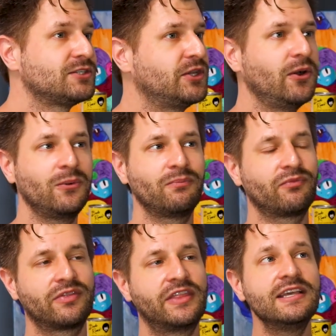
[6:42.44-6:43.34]
So
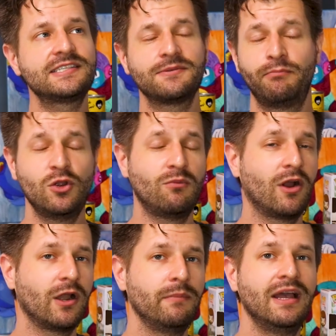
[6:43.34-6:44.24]
this boom
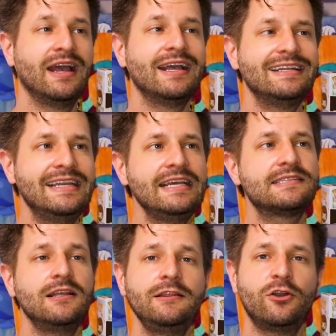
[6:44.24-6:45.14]
arm
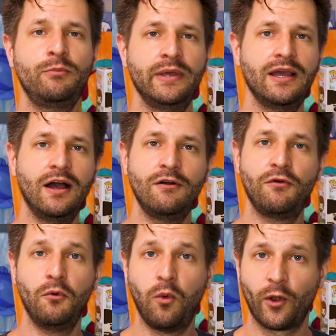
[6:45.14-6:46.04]
needs a little bit
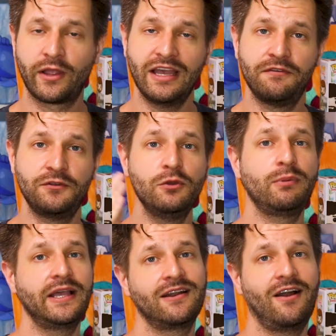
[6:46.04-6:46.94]
of work if you
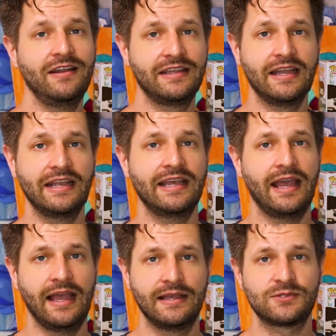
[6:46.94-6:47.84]
plan on getting
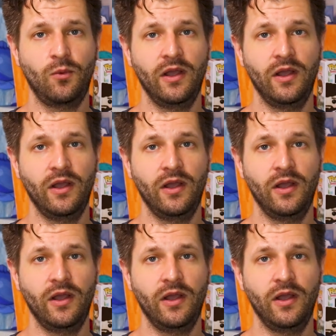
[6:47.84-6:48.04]
it as